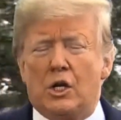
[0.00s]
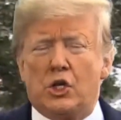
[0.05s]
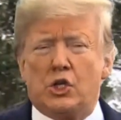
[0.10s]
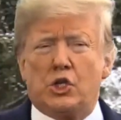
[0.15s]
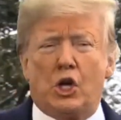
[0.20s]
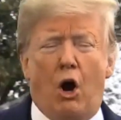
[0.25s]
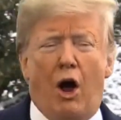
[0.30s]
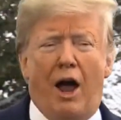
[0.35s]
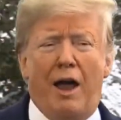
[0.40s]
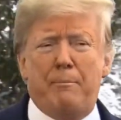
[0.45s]

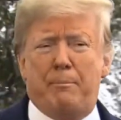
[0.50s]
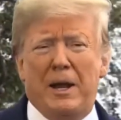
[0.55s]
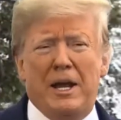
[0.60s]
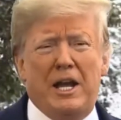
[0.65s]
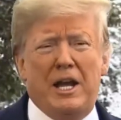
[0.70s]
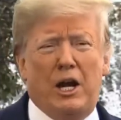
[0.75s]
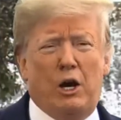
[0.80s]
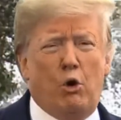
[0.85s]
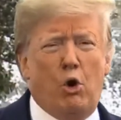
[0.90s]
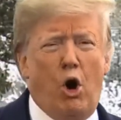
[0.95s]
So I've been
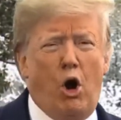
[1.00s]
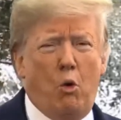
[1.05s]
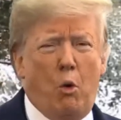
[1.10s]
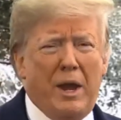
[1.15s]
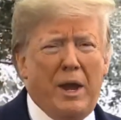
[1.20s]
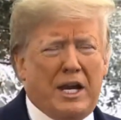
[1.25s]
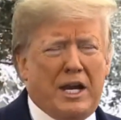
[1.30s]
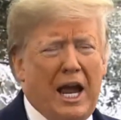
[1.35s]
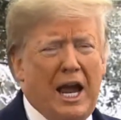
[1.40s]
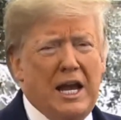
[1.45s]
here all
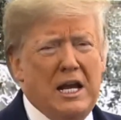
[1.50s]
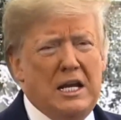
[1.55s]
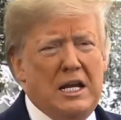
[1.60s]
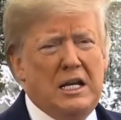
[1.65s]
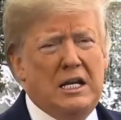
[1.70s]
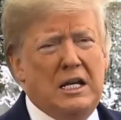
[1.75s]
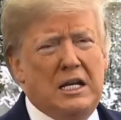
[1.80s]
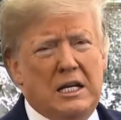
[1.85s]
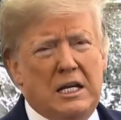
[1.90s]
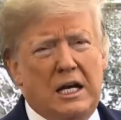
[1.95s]
weekend.
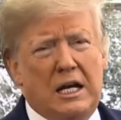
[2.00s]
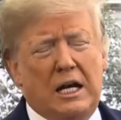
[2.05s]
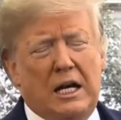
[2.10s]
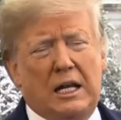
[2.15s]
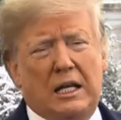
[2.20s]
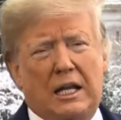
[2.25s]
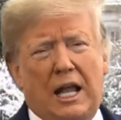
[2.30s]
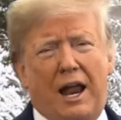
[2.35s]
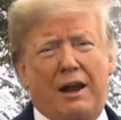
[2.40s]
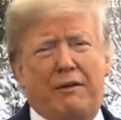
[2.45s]

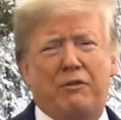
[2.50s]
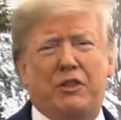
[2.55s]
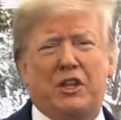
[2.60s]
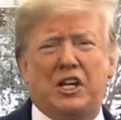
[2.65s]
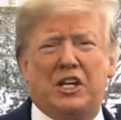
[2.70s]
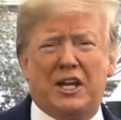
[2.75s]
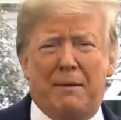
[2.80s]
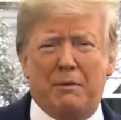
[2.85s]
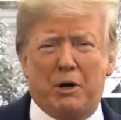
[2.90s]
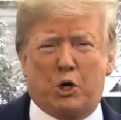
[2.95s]
A lot of
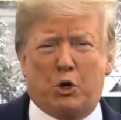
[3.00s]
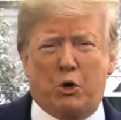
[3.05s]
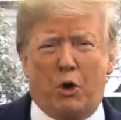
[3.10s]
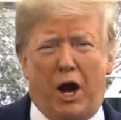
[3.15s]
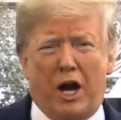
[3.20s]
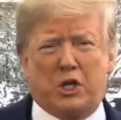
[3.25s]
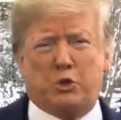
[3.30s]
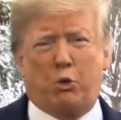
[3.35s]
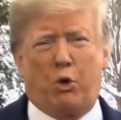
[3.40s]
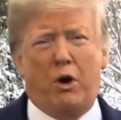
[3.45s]
the
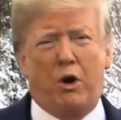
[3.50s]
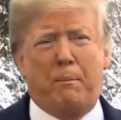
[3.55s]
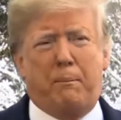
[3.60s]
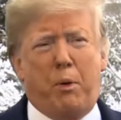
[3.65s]
Democrats were in